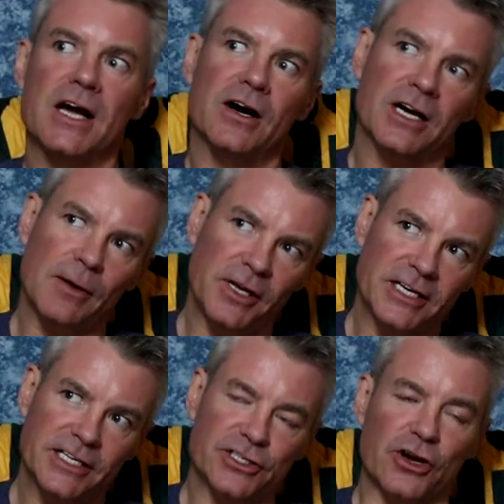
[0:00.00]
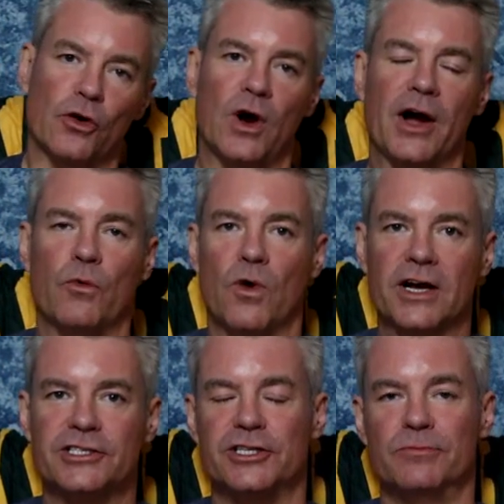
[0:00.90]
a couple of days ago, I
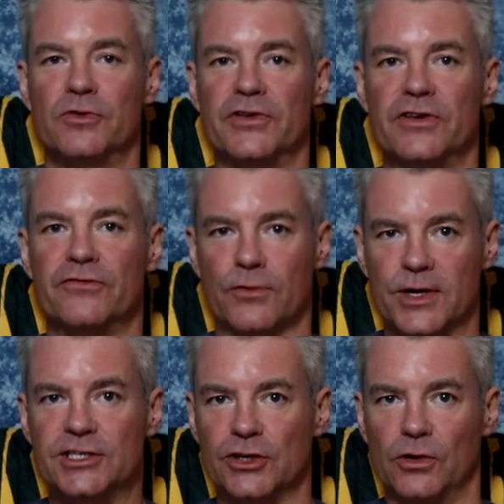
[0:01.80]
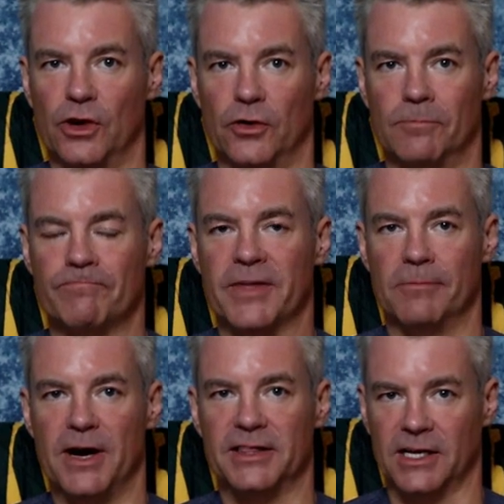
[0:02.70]
watched the movie Free Solo
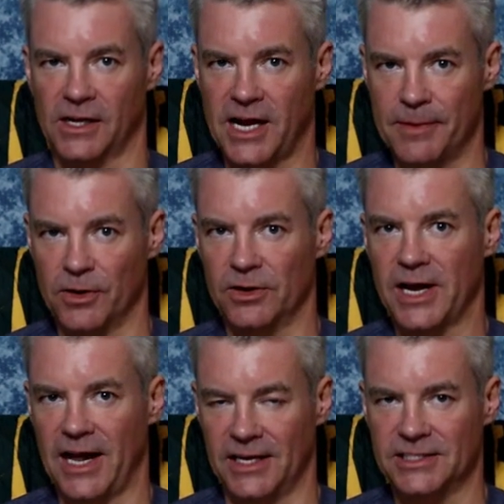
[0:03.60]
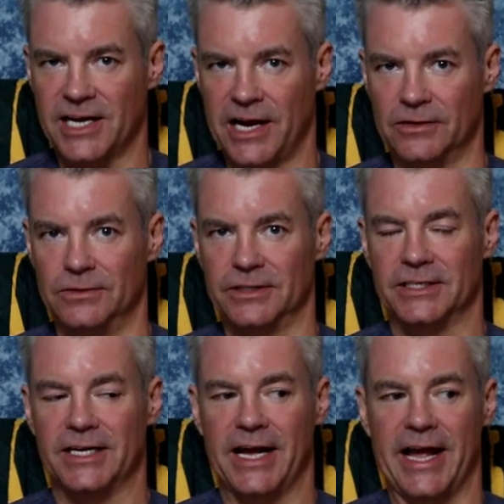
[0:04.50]
about the climber Alex Honnold.
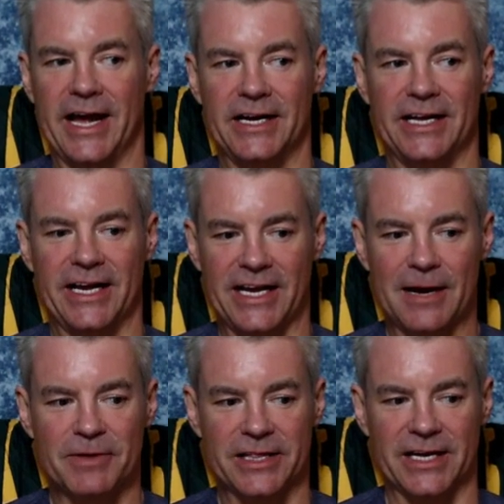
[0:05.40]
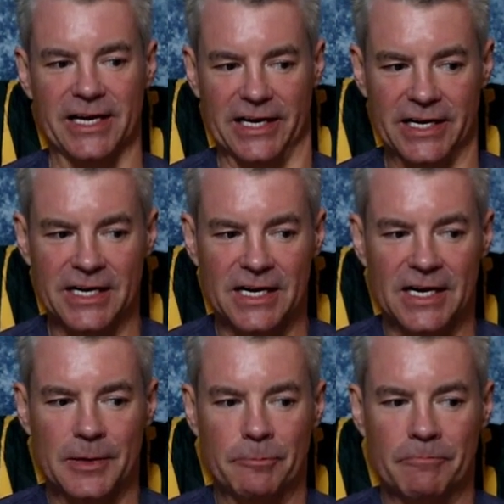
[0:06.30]
And it got me thinking,
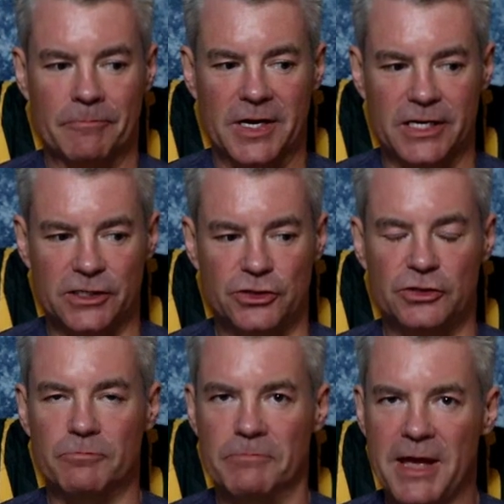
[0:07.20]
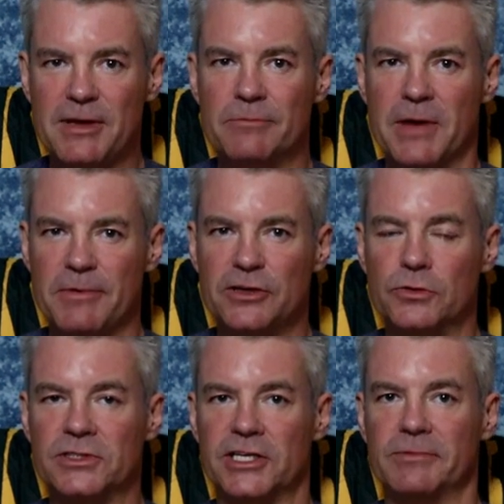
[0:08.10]
maybe
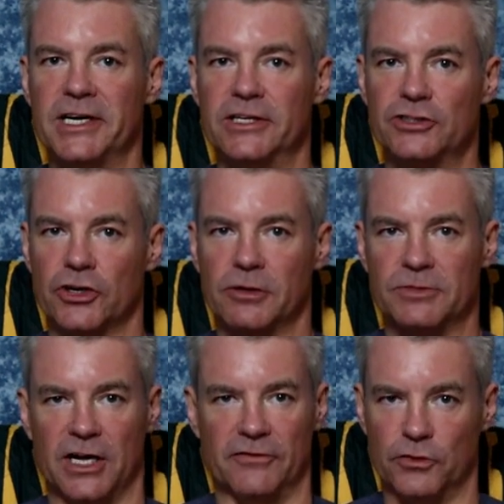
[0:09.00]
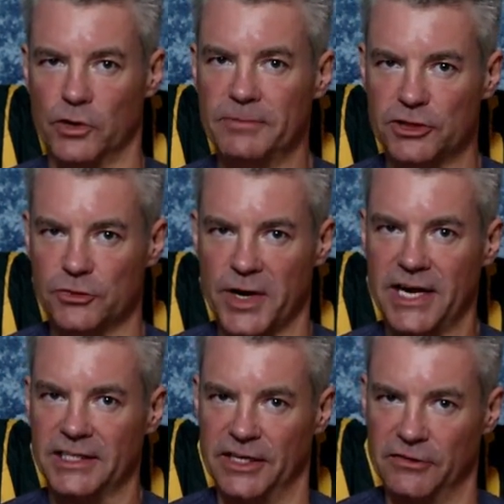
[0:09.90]
doing something in terms of grip
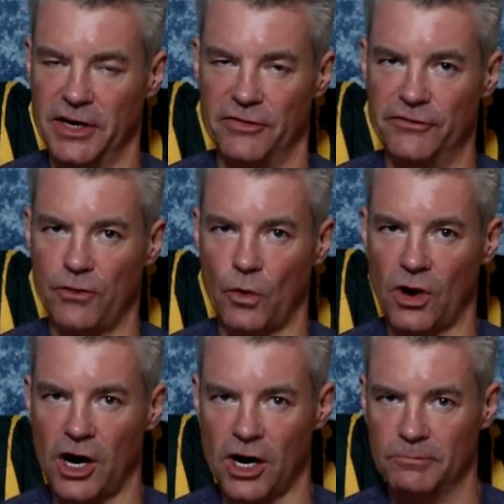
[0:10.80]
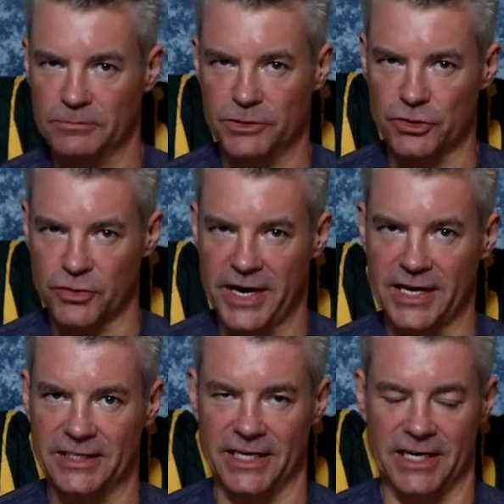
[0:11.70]
strength and forearm
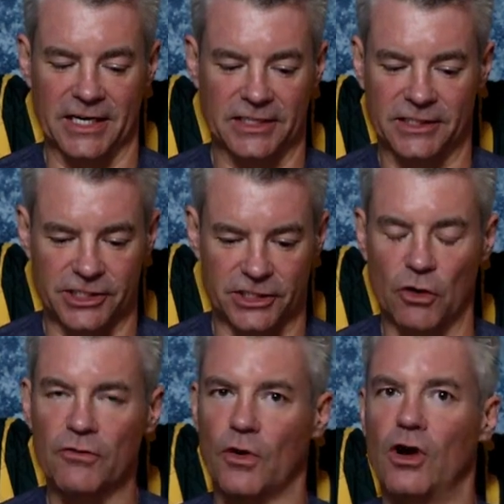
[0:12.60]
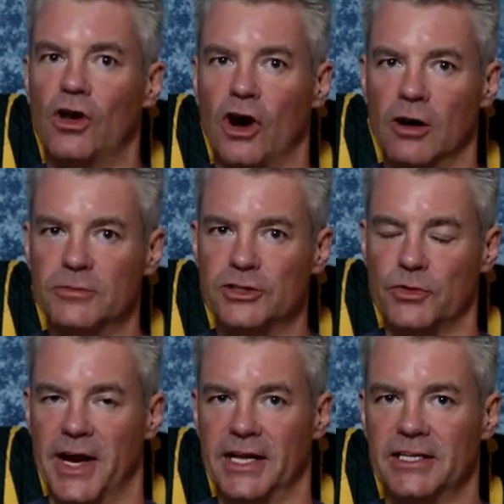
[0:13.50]
strength and just overall arm
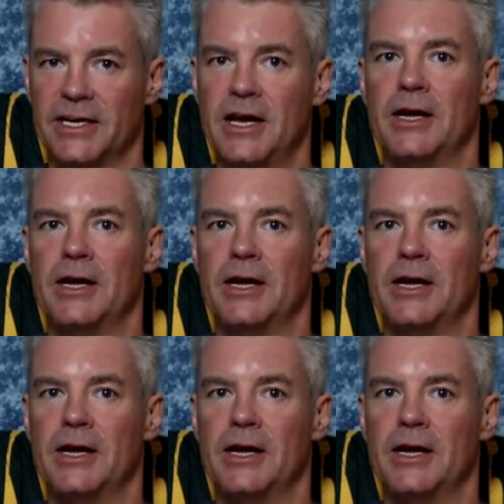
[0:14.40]
strength